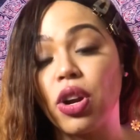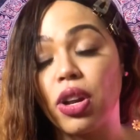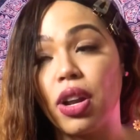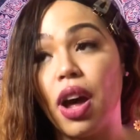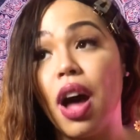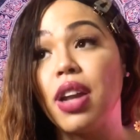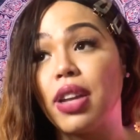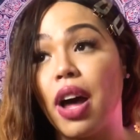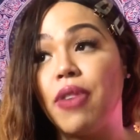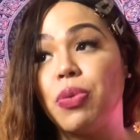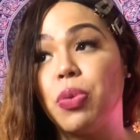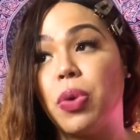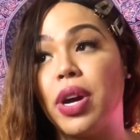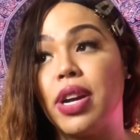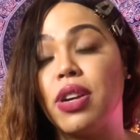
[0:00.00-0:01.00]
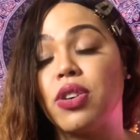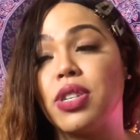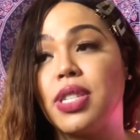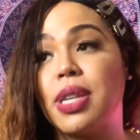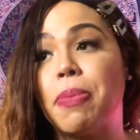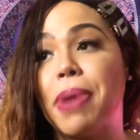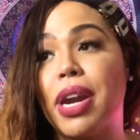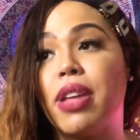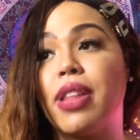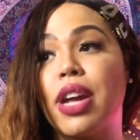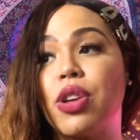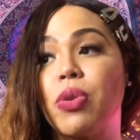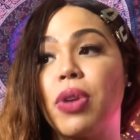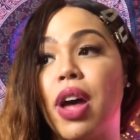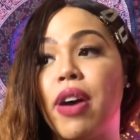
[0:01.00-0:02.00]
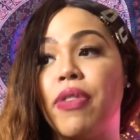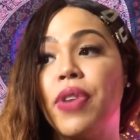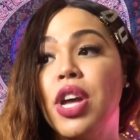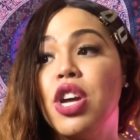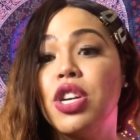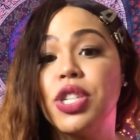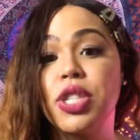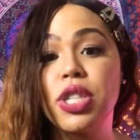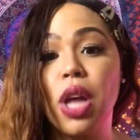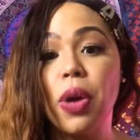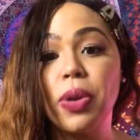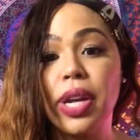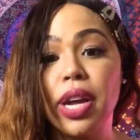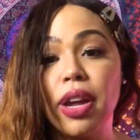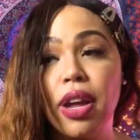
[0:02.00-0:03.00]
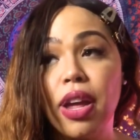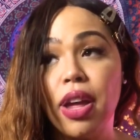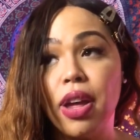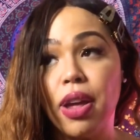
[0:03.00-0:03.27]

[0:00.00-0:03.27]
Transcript: a loved one or somebody that you love slowly